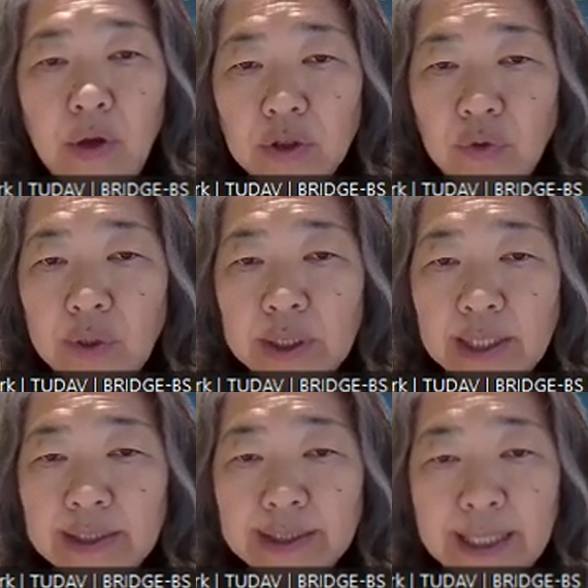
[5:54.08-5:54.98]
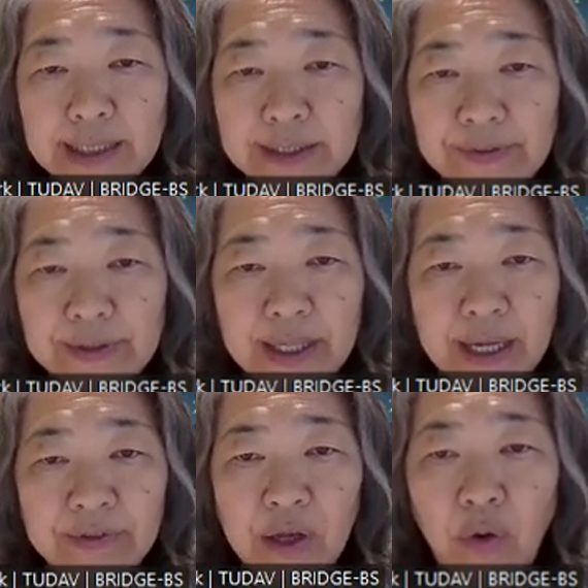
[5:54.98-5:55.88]
We also organized a scientific
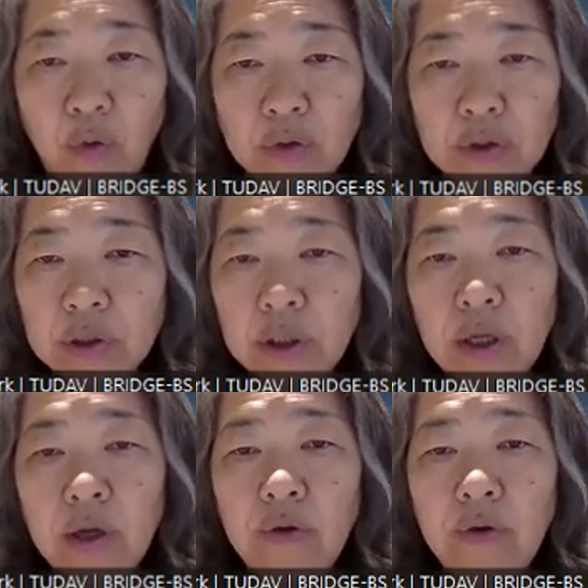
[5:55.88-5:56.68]
diving course